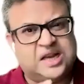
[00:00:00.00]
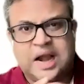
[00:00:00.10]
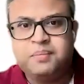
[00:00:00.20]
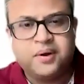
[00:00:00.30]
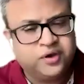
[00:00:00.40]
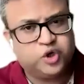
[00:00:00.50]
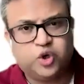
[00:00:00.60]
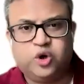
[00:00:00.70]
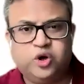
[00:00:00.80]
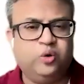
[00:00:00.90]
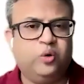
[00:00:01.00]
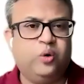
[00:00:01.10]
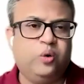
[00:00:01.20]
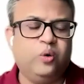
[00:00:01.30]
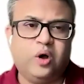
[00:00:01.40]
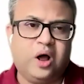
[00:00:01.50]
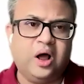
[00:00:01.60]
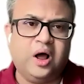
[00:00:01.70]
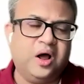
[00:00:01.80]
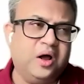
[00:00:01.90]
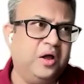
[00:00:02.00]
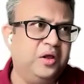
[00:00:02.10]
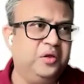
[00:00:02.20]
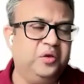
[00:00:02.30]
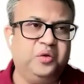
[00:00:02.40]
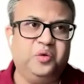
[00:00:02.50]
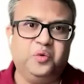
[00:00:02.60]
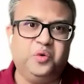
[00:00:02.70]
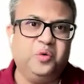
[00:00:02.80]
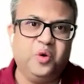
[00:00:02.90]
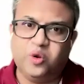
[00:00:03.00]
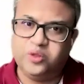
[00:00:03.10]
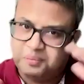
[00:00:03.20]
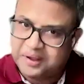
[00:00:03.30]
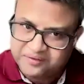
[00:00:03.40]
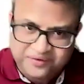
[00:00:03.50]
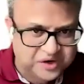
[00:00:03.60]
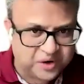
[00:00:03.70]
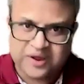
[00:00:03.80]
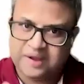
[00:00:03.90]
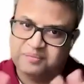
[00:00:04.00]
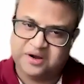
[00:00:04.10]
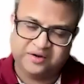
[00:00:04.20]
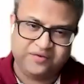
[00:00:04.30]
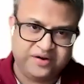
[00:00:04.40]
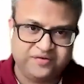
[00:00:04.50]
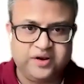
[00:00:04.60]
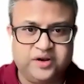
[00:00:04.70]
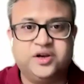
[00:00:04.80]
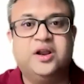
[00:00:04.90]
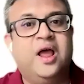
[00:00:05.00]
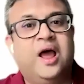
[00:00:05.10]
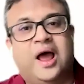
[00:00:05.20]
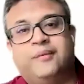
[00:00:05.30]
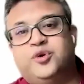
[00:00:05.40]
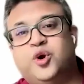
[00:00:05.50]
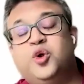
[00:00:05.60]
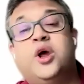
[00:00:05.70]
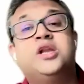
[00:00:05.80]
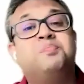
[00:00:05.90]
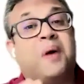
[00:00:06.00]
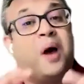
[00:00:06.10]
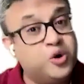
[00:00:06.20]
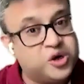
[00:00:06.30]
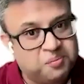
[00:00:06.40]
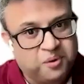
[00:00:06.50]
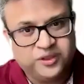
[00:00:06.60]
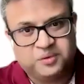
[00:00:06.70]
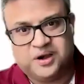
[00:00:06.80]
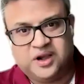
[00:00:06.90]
10% sure you know the benefits of hyper-converged. I'm sure you espouse upon